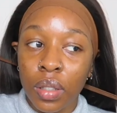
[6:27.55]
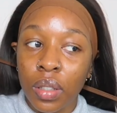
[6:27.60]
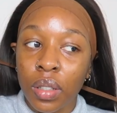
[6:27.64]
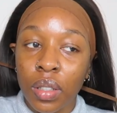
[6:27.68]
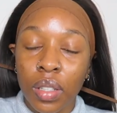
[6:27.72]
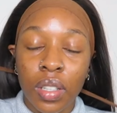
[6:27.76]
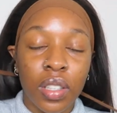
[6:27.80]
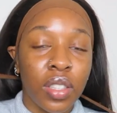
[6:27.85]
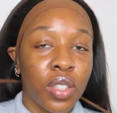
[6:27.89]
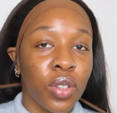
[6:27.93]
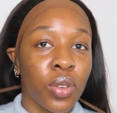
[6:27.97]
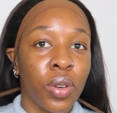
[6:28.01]

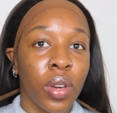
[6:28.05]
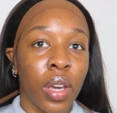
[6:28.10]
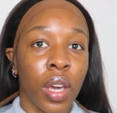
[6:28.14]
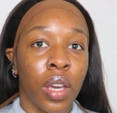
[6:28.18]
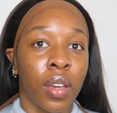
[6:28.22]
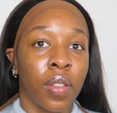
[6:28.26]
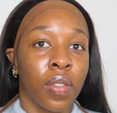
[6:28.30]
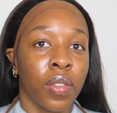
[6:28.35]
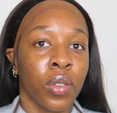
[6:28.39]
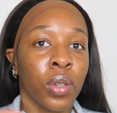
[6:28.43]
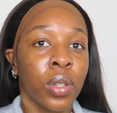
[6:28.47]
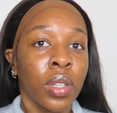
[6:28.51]
It's okay
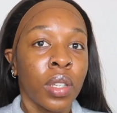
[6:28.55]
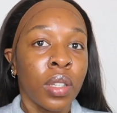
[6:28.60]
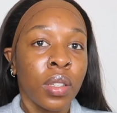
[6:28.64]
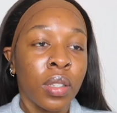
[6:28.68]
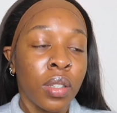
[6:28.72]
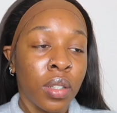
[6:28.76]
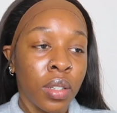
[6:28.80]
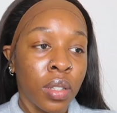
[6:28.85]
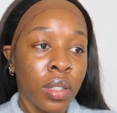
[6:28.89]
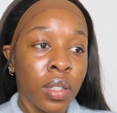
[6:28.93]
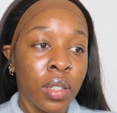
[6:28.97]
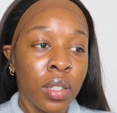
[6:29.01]
if your ears
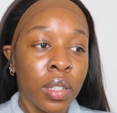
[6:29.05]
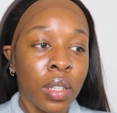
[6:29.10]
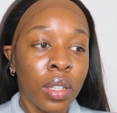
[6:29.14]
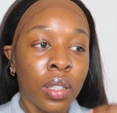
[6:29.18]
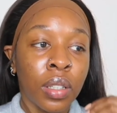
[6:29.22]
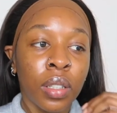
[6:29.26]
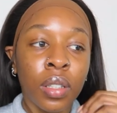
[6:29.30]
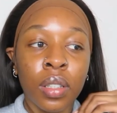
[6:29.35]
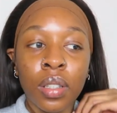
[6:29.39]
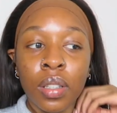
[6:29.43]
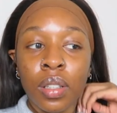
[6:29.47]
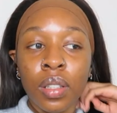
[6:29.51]
are
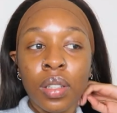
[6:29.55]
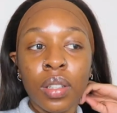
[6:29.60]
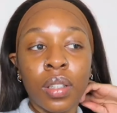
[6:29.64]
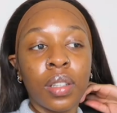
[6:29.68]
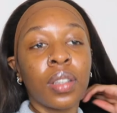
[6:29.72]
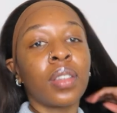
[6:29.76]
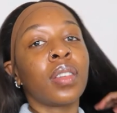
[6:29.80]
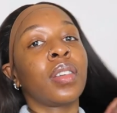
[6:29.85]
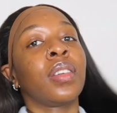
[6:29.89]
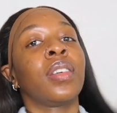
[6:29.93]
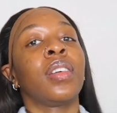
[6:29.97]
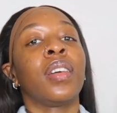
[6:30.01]
hurting.
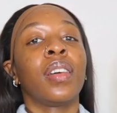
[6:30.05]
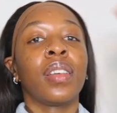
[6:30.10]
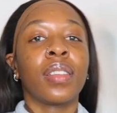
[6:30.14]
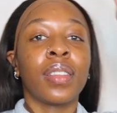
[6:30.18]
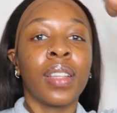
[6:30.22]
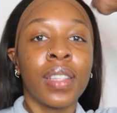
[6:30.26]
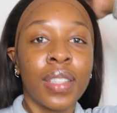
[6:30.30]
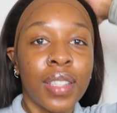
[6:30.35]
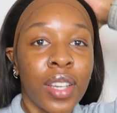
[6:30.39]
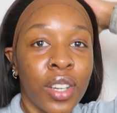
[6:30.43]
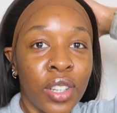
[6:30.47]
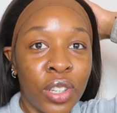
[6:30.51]

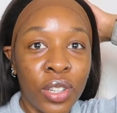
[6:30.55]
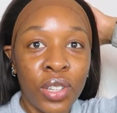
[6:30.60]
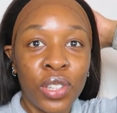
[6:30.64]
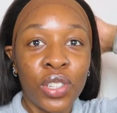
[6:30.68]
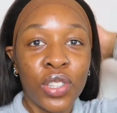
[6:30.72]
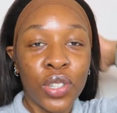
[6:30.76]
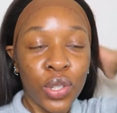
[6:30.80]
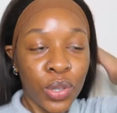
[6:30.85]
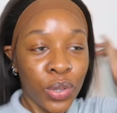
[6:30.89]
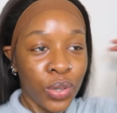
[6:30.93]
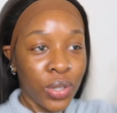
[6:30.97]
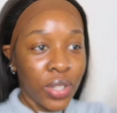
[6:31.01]
That's how you
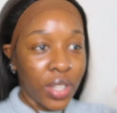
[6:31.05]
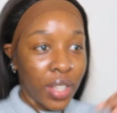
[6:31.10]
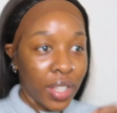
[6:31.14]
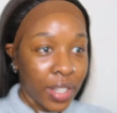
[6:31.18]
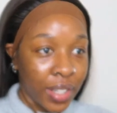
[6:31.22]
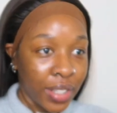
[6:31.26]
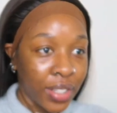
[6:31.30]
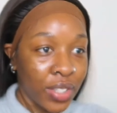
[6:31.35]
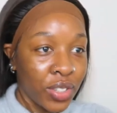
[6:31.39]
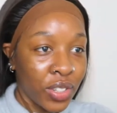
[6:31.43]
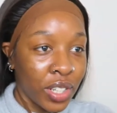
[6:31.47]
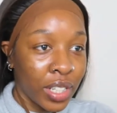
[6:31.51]
ensure that
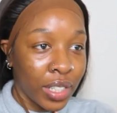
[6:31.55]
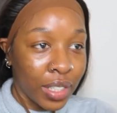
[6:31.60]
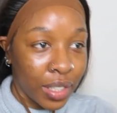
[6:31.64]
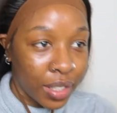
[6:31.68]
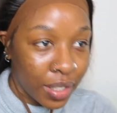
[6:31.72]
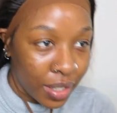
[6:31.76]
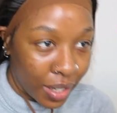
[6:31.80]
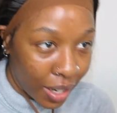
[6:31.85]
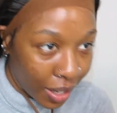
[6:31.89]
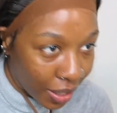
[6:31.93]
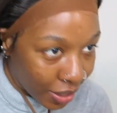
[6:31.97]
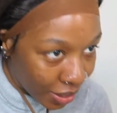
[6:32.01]
it's really
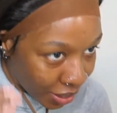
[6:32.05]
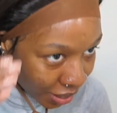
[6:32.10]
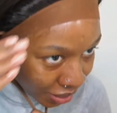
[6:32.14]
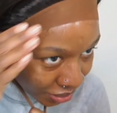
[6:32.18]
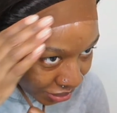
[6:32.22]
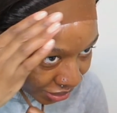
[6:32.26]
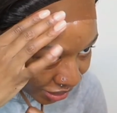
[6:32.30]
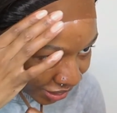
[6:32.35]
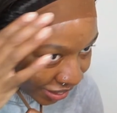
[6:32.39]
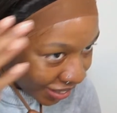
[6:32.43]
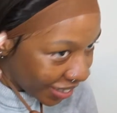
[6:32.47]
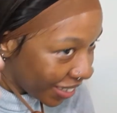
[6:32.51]
stuck
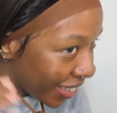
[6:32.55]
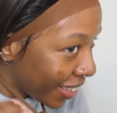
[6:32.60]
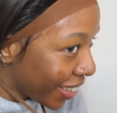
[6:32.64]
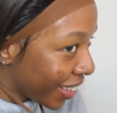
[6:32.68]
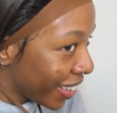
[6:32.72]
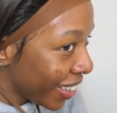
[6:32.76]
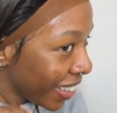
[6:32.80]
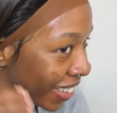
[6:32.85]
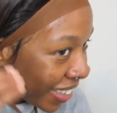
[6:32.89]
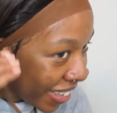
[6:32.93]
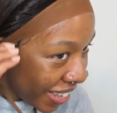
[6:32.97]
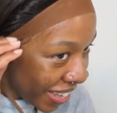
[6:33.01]
down.
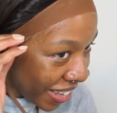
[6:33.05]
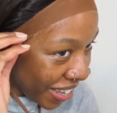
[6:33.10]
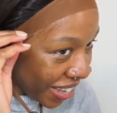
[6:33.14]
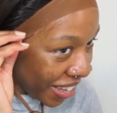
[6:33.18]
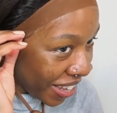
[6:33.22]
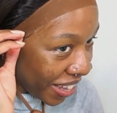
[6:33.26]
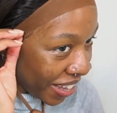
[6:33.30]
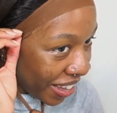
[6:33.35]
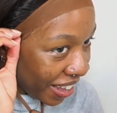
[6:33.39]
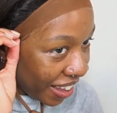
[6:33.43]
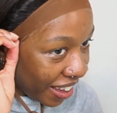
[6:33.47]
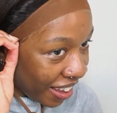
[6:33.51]

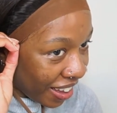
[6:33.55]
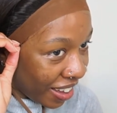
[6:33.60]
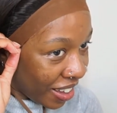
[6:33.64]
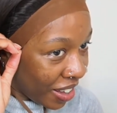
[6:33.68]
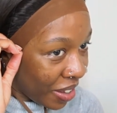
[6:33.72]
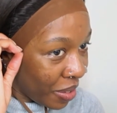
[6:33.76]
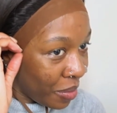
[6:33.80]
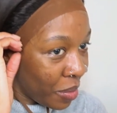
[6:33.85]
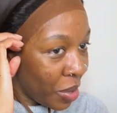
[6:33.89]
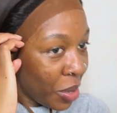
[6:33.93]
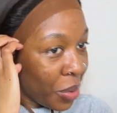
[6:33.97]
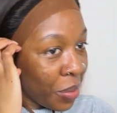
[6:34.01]

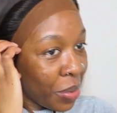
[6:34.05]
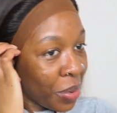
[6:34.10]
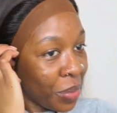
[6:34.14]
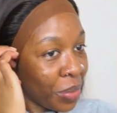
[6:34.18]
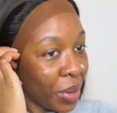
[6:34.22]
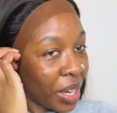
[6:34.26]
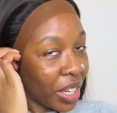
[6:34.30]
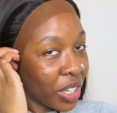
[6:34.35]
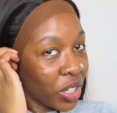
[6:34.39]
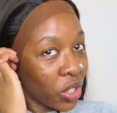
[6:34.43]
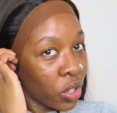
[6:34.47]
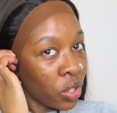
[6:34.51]
But
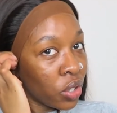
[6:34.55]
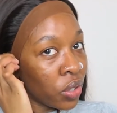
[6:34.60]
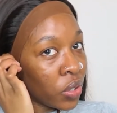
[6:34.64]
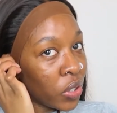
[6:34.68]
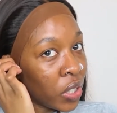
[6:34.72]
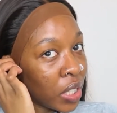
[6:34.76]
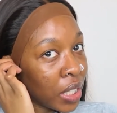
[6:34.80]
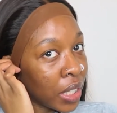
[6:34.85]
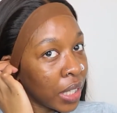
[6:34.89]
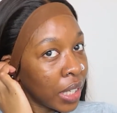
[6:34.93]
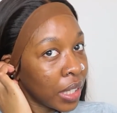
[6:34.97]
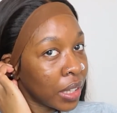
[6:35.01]
make sure you
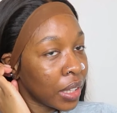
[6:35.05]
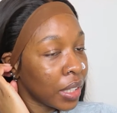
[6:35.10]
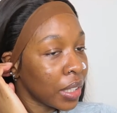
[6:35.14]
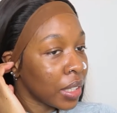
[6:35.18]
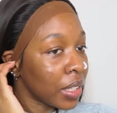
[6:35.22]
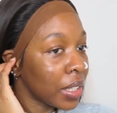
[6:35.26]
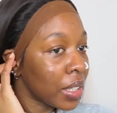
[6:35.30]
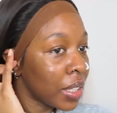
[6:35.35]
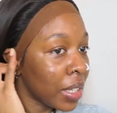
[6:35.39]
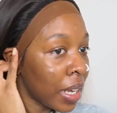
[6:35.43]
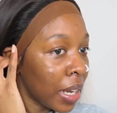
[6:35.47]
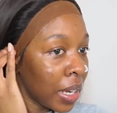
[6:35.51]
really get the
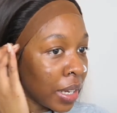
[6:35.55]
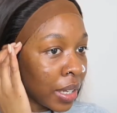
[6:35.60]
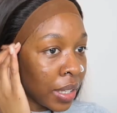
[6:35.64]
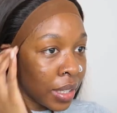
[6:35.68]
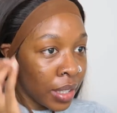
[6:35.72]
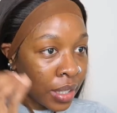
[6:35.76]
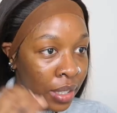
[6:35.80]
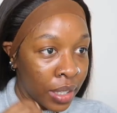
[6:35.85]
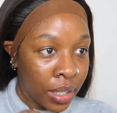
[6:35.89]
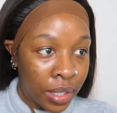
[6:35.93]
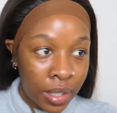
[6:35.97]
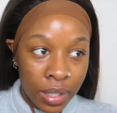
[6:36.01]

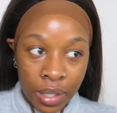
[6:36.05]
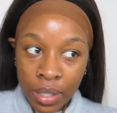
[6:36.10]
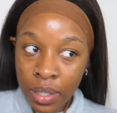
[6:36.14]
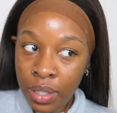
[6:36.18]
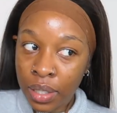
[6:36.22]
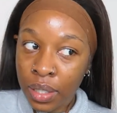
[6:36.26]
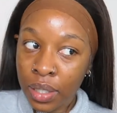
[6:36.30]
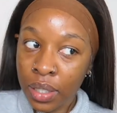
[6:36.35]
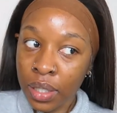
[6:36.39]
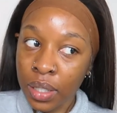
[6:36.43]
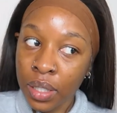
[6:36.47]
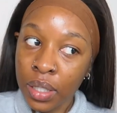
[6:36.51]
sides there.
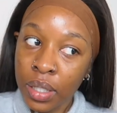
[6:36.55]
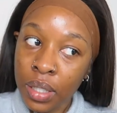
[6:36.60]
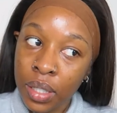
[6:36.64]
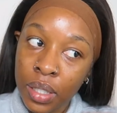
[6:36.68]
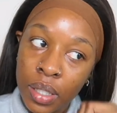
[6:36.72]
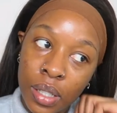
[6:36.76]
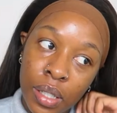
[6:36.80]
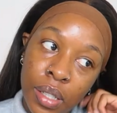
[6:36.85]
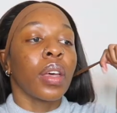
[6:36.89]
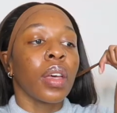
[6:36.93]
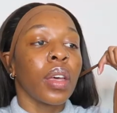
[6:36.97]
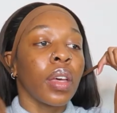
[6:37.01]

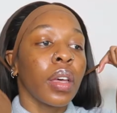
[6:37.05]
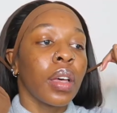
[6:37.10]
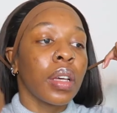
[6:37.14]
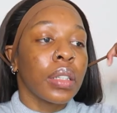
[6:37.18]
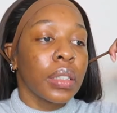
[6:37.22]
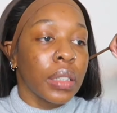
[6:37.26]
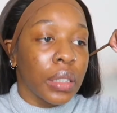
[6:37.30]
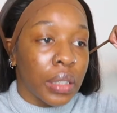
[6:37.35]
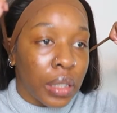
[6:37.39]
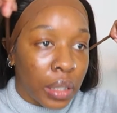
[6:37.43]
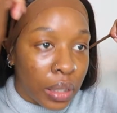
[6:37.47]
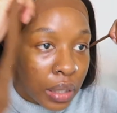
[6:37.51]

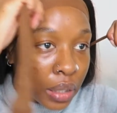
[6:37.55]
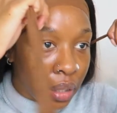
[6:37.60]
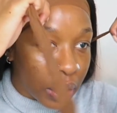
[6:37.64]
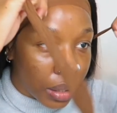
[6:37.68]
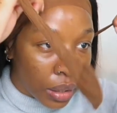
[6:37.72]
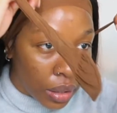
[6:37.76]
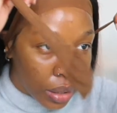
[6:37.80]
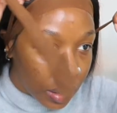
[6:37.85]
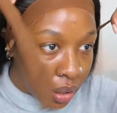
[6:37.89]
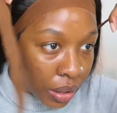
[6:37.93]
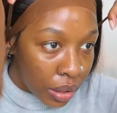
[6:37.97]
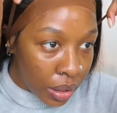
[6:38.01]
And
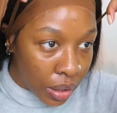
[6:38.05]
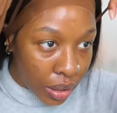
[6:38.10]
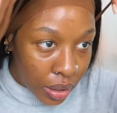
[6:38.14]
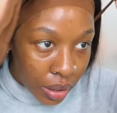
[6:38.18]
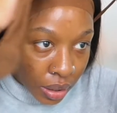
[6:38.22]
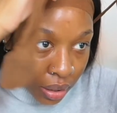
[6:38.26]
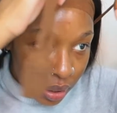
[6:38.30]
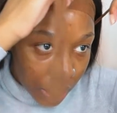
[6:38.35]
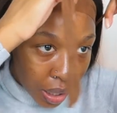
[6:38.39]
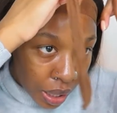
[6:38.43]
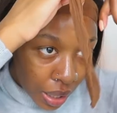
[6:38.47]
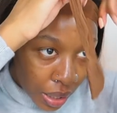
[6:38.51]
then just
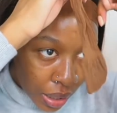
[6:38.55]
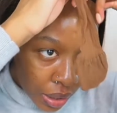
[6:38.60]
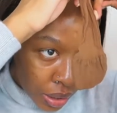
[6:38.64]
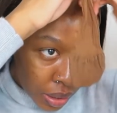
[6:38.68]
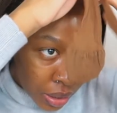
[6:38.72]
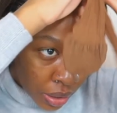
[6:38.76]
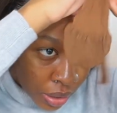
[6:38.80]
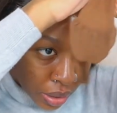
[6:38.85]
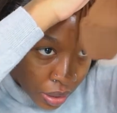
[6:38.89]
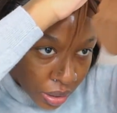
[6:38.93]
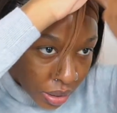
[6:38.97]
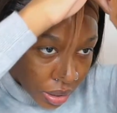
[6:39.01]
tie
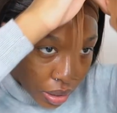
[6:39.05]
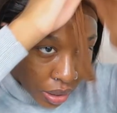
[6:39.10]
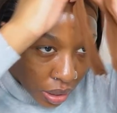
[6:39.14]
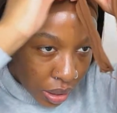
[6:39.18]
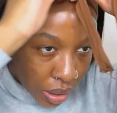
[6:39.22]
it